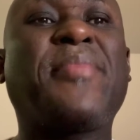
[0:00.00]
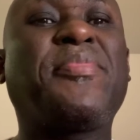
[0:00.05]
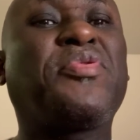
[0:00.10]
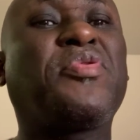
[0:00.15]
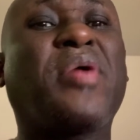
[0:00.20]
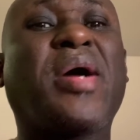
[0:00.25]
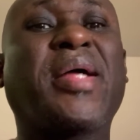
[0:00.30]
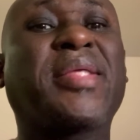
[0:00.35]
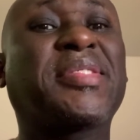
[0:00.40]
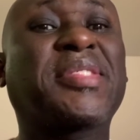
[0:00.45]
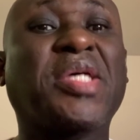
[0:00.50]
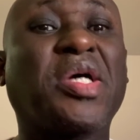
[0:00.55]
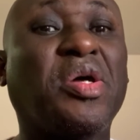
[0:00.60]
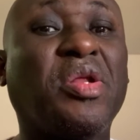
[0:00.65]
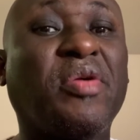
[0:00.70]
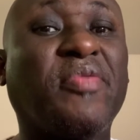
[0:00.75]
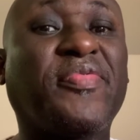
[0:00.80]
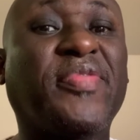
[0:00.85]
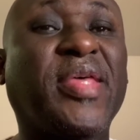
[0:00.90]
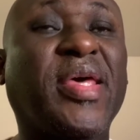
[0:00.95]
you answer all
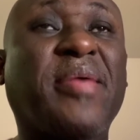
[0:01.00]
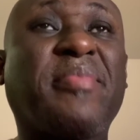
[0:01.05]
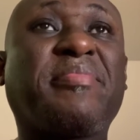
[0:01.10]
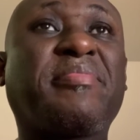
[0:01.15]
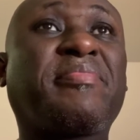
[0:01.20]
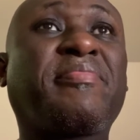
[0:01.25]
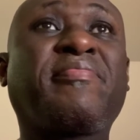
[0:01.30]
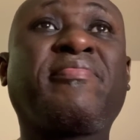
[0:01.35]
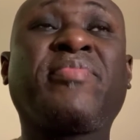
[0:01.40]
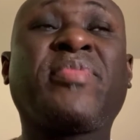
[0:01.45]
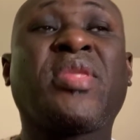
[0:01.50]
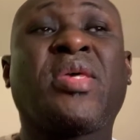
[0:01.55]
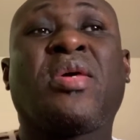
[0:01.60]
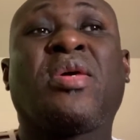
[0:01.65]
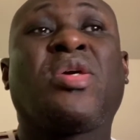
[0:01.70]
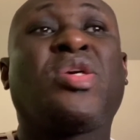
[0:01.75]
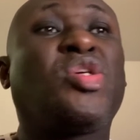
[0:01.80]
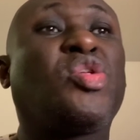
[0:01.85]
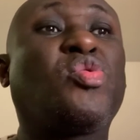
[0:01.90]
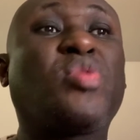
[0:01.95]
of them,
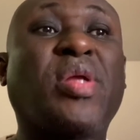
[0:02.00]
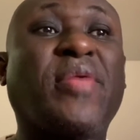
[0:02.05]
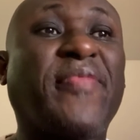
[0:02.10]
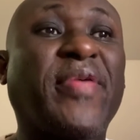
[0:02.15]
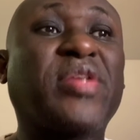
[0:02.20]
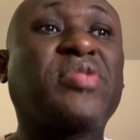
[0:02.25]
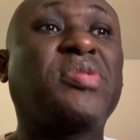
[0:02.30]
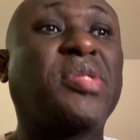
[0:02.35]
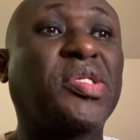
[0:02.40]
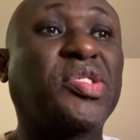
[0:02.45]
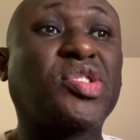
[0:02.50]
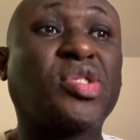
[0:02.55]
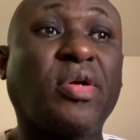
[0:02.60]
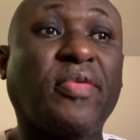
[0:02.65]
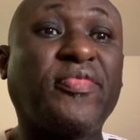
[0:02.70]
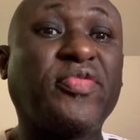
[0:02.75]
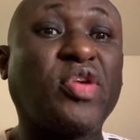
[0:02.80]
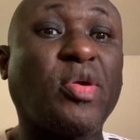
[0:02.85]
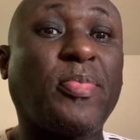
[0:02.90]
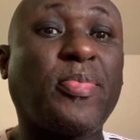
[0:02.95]
you would have actually
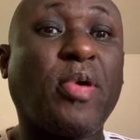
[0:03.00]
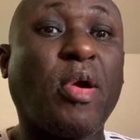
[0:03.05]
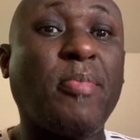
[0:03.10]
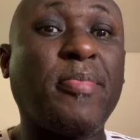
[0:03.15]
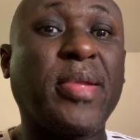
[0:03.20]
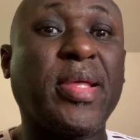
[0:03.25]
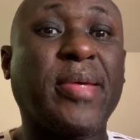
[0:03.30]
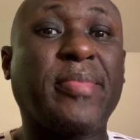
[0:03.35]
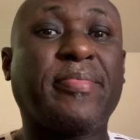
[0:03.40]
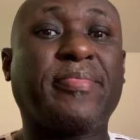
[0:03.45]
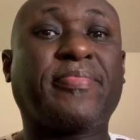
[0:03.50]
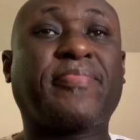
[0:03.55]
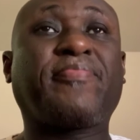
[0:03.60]
solved your problem.